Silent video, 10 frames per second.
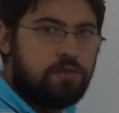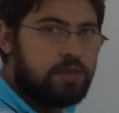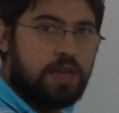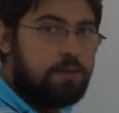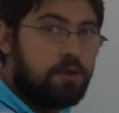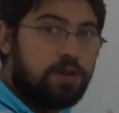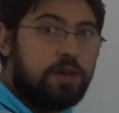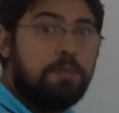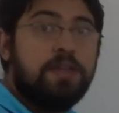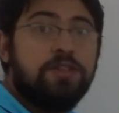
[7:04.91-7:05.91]
Okay. I'm not going
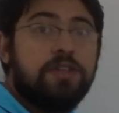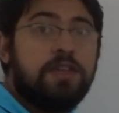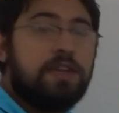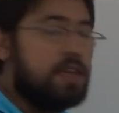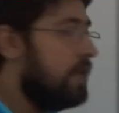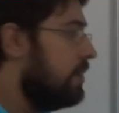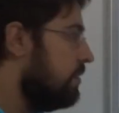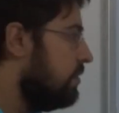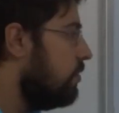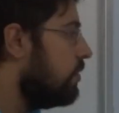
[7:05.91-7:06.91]
to mention it again.
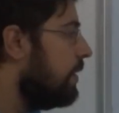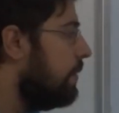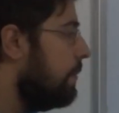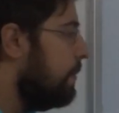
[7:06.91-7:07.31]
Okay.